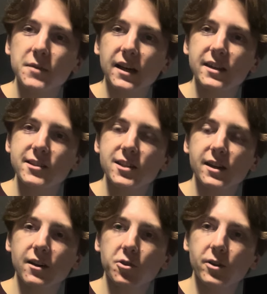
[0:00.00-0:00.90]
that gets to
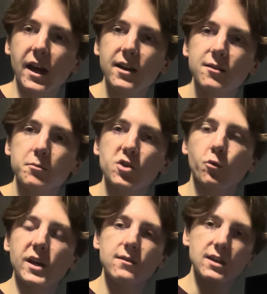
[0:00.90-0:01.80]
get created
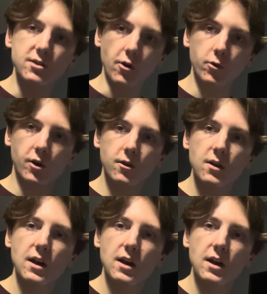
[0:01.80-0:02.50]
between the donor